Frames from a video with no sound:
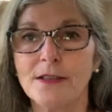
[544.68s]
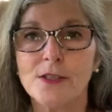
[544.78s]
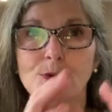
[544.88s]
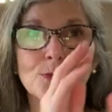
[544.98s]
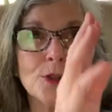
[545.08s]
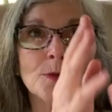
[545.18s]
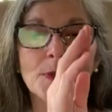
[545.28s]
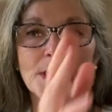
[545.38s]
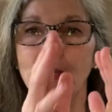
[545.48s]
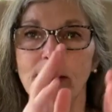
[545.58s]
in this
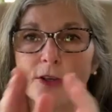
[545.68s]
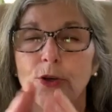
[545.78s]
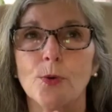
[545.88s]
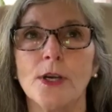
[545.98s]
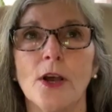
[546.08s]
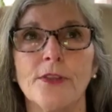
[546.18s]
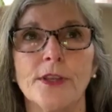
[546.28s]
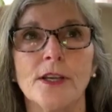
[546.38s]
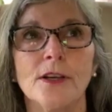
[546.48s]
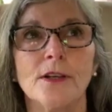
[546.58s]
room, and they're going all
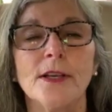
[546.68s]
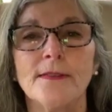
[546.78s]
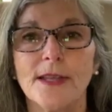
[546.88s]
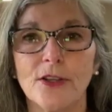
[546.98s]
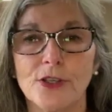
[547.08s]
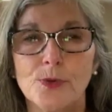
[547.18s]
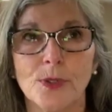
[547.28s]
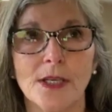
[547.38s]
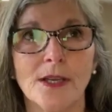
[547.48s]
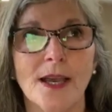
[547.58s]
there. That looks
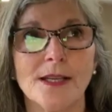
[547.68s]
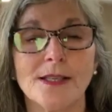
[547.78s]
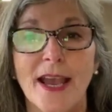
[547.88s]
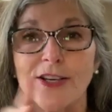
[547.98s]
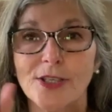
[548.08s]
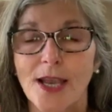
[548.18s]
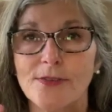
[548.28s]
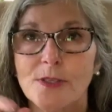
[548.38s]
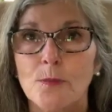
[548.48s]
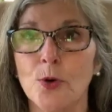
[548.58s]
really nice. I actually
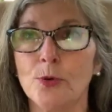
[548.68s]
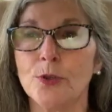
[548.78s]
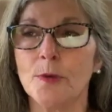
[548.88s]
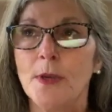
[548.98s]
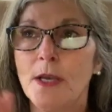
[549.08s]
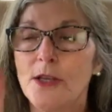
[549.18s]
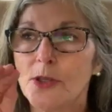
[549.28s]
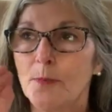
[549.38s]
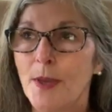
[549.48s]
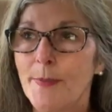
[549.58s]
have some more room,
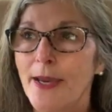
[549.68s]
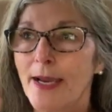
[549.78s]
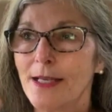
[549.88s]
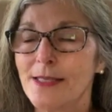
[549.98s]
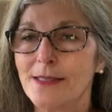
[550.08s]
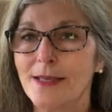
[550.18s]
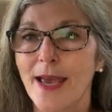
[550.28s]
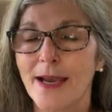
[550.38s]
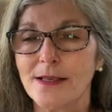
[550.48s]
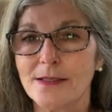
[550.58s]
so maybe I can
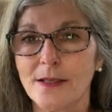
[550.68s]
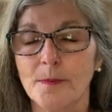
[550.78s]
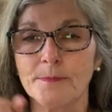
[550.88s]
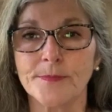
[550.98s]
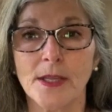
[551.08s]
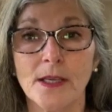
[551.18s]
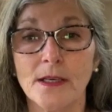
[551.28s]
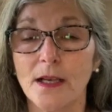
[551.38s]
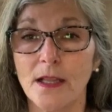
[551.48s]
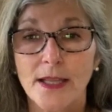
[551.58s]
stack some
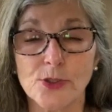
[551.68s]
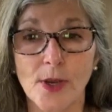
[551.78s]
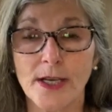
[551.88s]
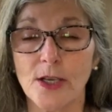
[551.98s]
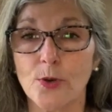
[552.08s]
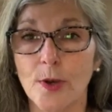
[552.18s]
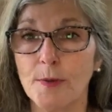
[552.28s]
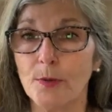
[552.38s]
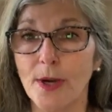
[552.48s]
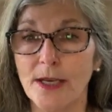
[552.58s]
electronic
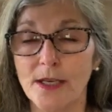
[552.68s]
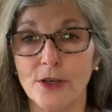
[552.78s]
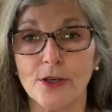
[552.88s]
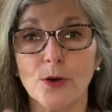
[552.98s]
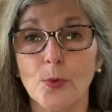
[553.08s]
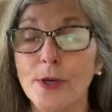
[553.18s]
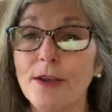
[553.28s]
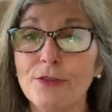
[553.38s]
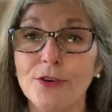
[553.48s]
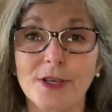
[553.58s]
equipment right here, or
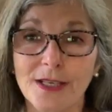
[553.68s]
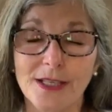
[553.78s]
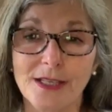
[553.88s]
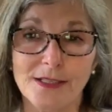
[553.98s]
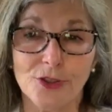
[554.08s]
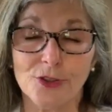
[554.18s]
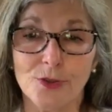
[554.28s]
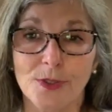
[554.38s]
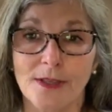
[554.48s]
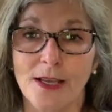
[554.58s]
whatever it is that you're
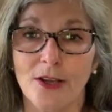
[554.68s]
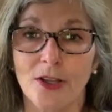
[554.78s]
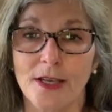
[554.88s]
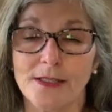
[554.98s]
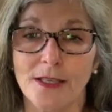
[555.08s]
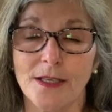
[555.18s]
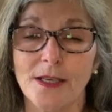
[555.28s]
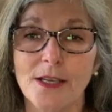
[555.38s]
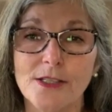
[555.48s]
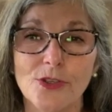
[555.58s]
doing in that closet.
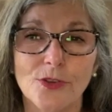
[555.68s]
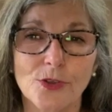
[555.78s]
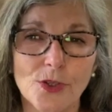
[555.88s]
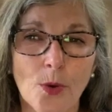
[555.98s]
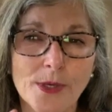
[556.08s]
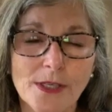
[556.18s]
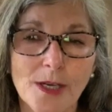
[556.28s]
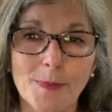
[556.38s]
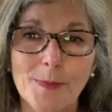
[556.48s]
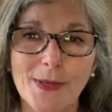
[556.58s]
So there's always
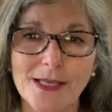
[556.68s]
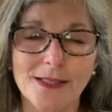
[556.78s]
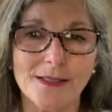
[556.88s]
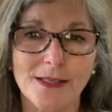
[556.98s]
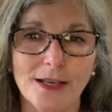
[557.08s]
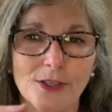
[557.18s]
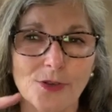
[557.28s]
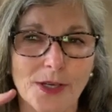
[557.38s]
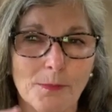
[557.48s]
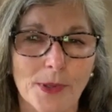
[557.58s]
going to be pieces that you
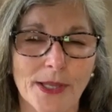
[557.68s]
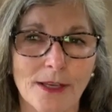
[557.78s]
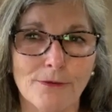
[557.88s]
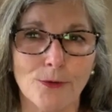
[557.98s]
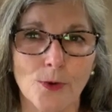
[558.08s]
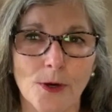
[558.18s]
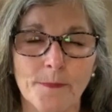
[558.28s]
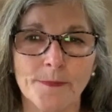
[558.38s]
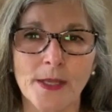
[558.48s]
didn't plan for,